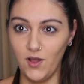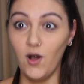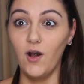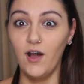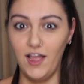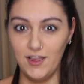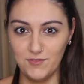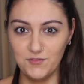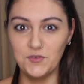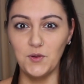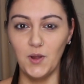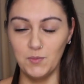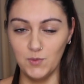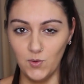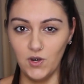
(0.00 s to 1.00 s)
Oh, I
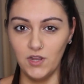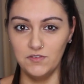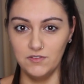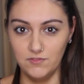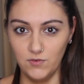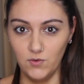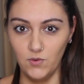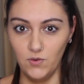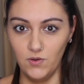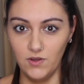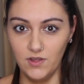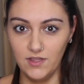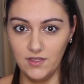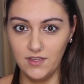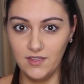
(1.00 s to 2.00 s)
threw up all over the floor.
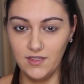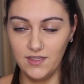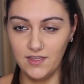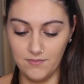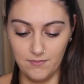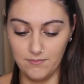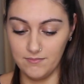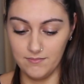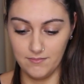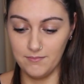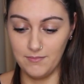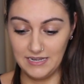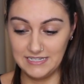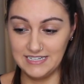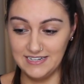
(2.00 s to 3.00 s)
That was nasty. Then you pissed
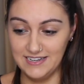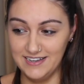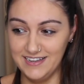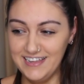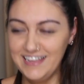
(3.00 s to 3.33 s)
yourself. My dinner.